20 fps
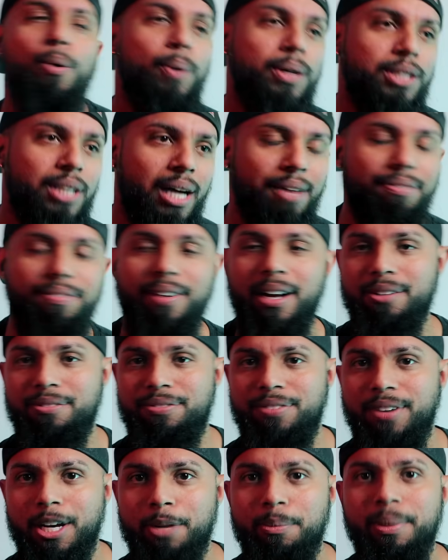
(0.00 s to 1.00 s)
which I find
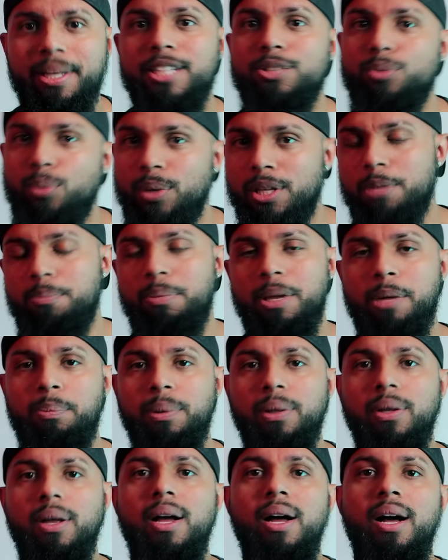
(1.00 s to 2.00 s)
funny because one of the
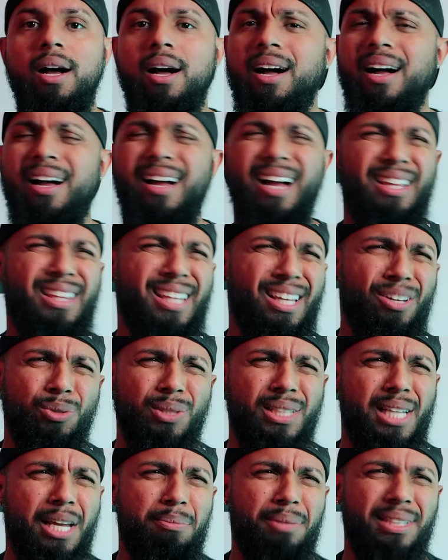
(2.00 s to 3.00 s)
people, I think
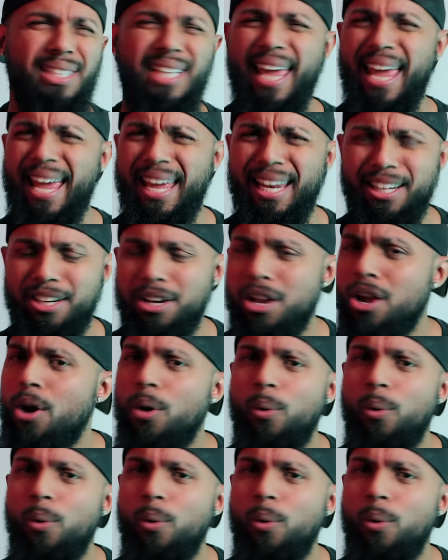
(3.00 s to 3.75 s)
his name is Cannon,